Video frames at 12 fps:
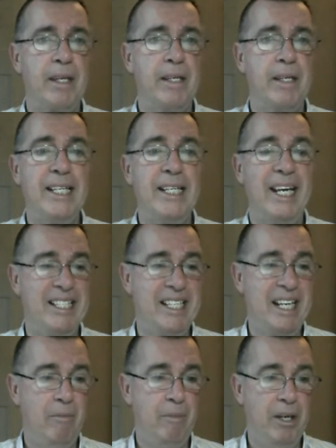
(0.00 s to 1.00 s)
send it in and
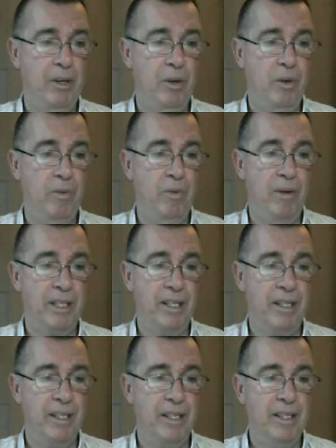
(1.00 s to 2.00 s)
tell me who wrote it.